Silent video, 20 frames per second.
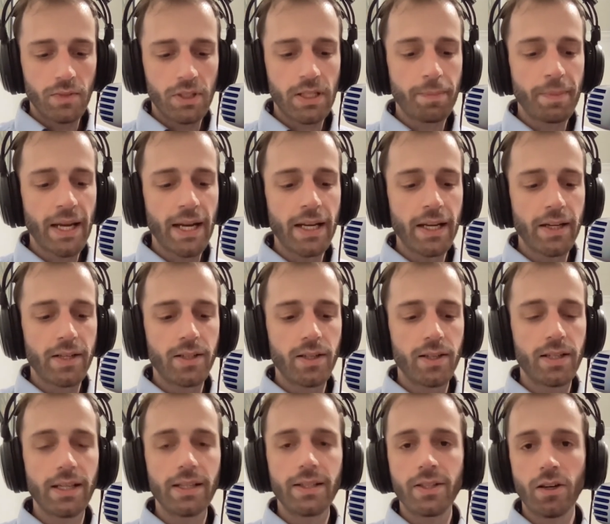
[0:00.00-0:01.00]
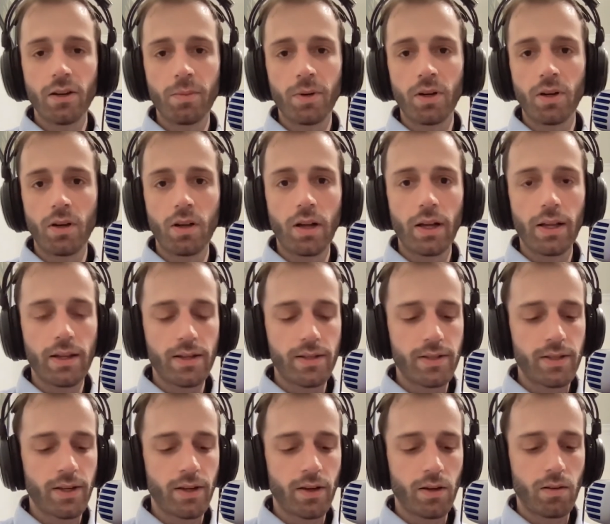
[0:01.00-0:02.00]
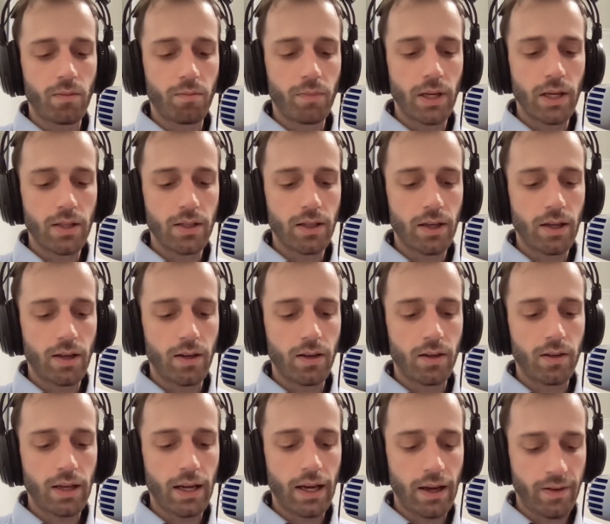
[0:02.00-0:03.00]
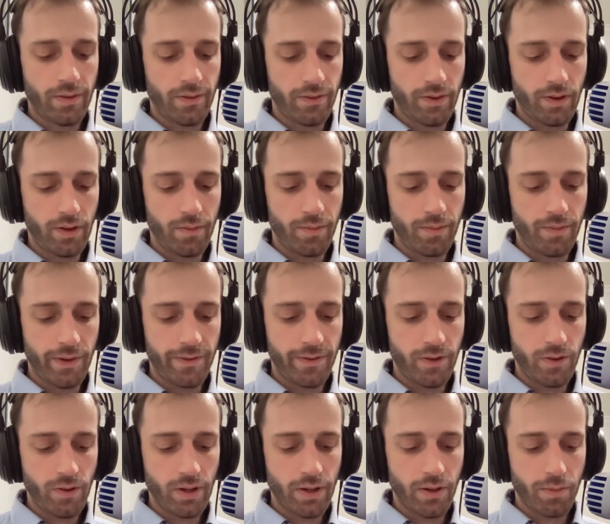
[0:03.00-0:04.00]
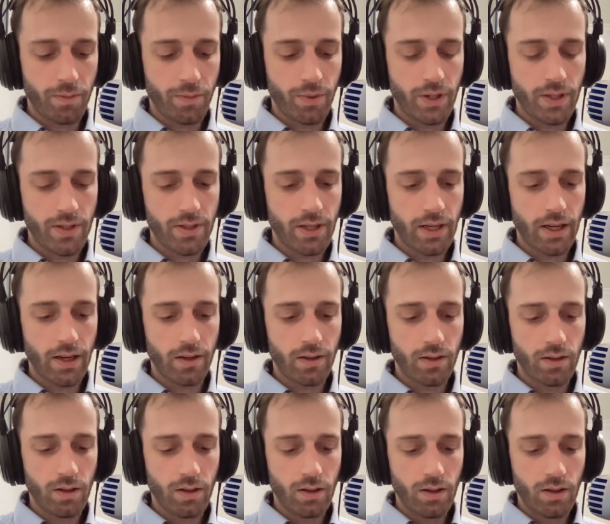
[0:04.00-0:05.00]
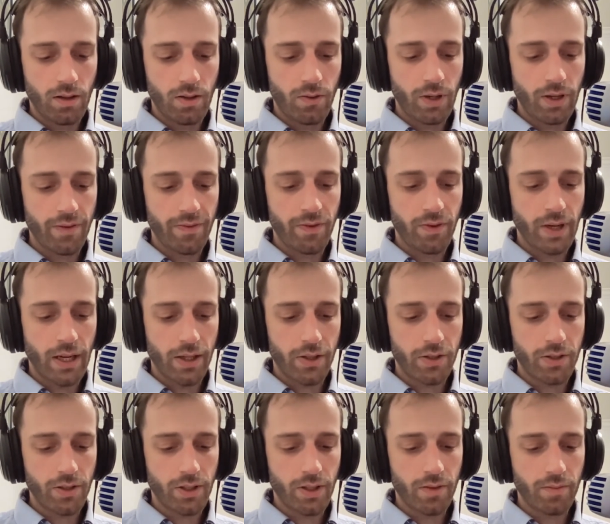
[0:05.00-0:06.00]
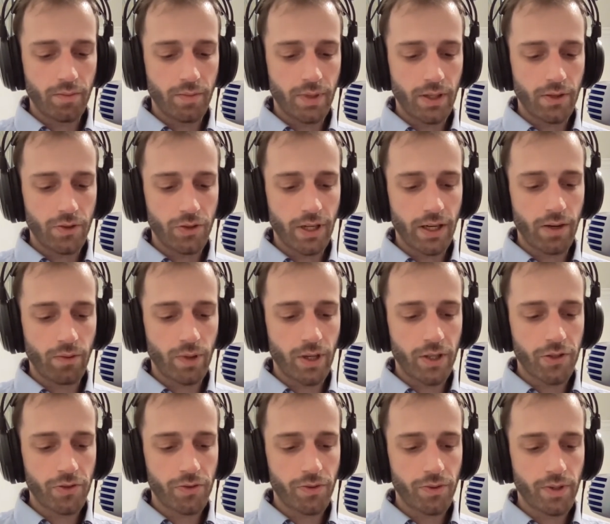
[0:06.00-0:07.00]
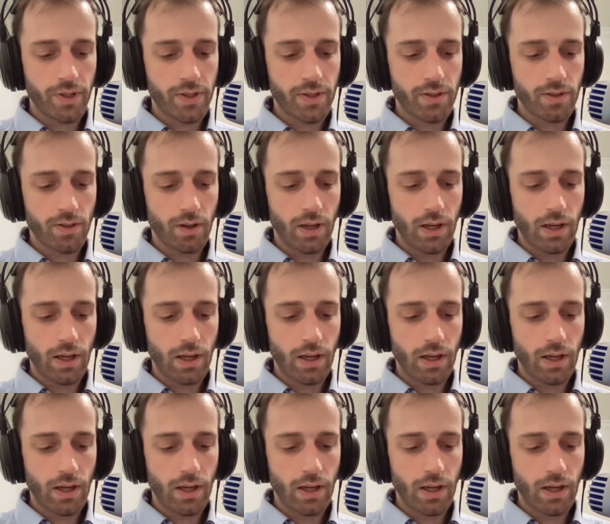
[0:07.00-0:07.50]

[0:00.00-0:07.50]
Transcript: I'm getting into detail about a lot of this here, but I have a few other points that quite a few actually, but I'll try to rush through this.